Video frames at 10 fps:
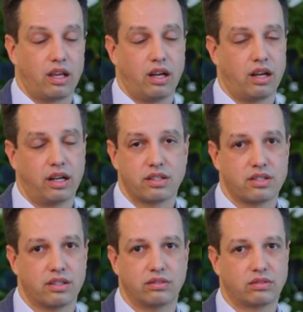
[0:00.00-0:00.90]
Yeah, and
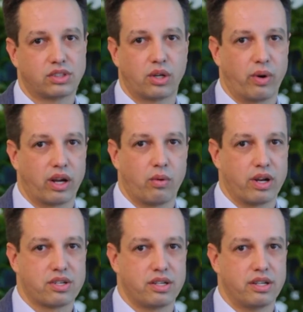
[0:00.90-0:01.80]
it's a great
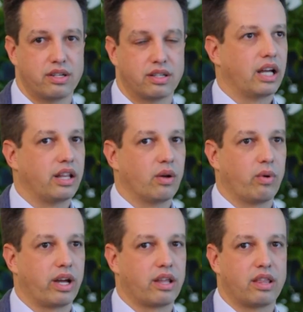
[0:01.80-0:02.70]
question. And the
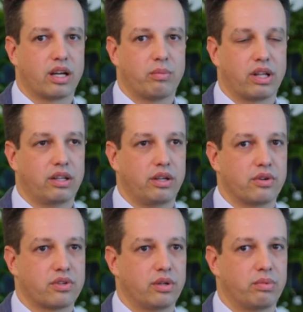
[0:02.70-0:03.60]
way I think about
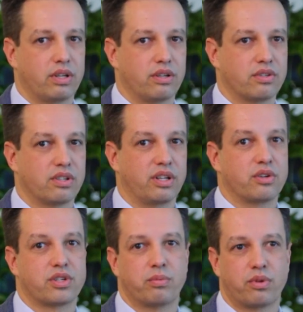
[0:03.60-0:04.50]
leadership is
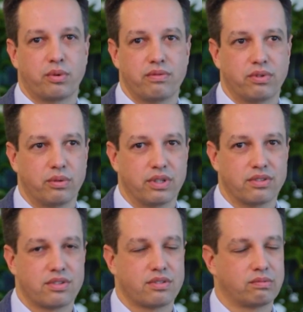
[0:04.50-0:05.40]
leadership through
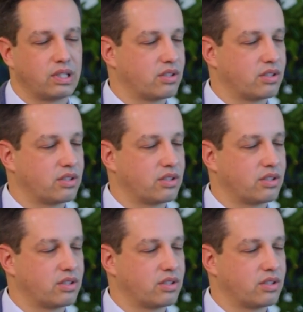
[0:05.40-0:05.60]
influence.